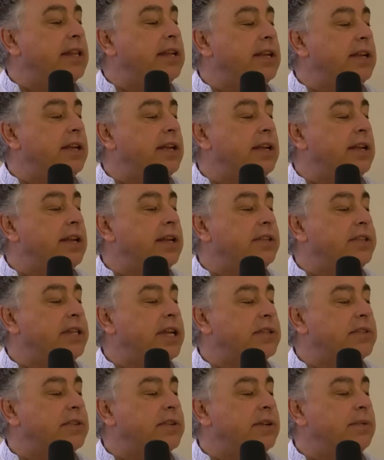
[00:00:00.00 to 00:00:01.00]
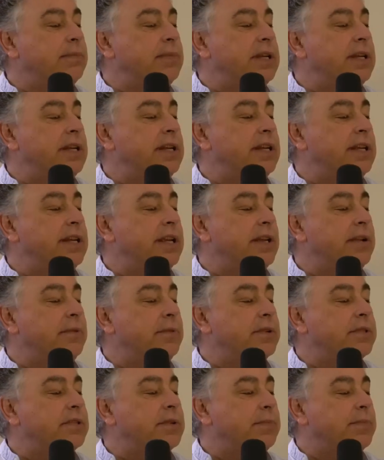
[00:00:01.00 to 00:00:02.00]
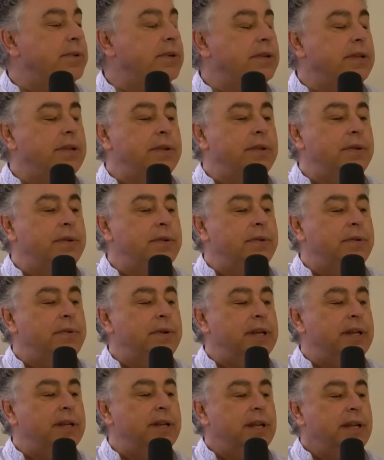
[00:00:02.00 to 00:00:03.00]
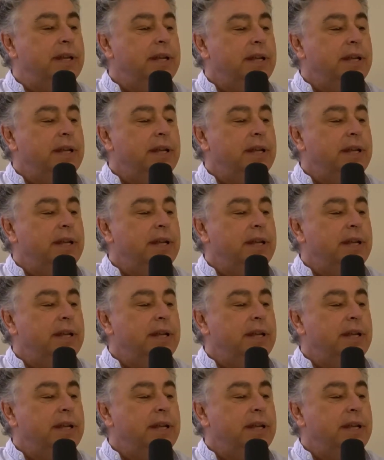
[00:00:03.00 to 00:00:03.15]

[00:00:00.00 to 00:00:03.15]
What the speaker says: the chess tournament, and we'll support you. And